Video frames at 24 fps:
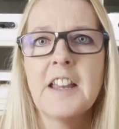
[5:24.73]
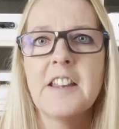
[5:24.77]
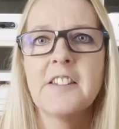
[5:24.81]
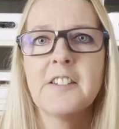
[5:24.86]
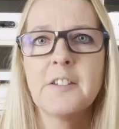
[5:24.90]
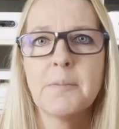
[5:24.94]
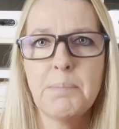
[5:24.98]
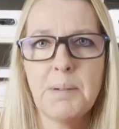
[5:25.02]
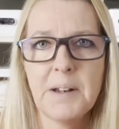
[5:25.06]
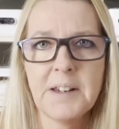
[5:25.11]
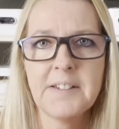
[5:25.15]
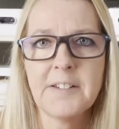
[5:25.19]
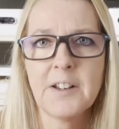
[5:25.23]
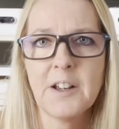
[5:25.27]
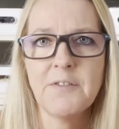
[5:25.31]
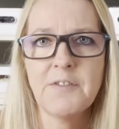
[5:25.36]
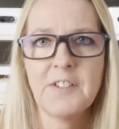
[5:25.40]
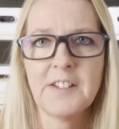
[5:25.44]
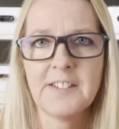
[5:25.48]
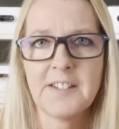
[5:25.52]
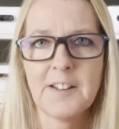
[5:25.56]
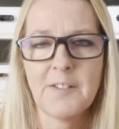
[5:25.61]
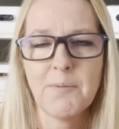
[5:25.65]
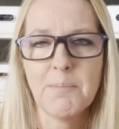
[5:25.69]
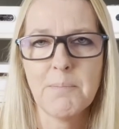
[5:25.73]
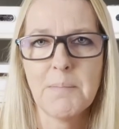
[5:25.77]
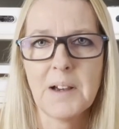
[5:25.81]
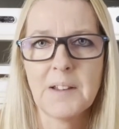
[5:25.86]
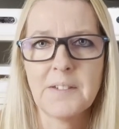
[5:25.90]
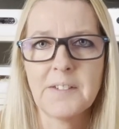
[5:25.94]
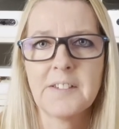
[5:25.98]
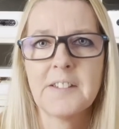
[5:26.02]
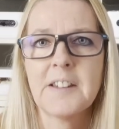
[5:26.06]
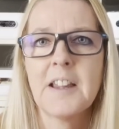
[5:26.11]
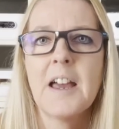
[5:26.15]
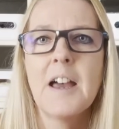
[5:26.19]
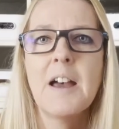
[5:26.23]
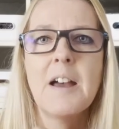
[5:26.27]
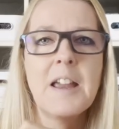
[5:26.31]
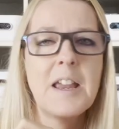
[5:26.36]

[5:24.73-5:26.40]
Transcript: split over seven months.